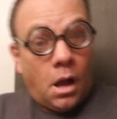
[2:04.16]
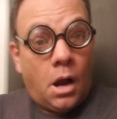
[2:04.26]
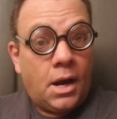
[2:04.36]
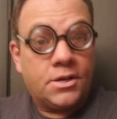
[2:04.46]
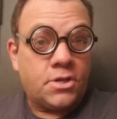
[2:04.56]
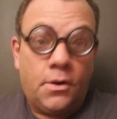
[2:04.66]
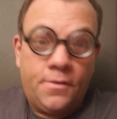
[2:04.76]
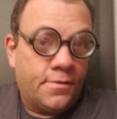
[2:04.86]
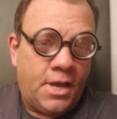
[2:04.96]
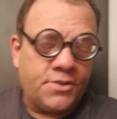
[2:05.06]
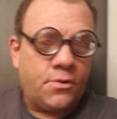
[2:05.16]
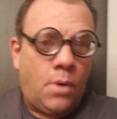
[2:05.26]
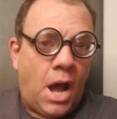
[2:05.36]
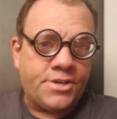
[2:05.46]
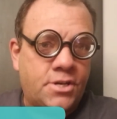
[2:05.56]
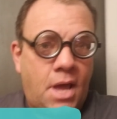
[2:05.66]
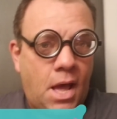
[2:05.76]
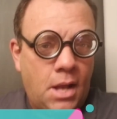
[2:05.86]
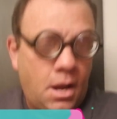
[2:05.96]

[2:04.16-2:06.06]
Alright, so thanks for watching that.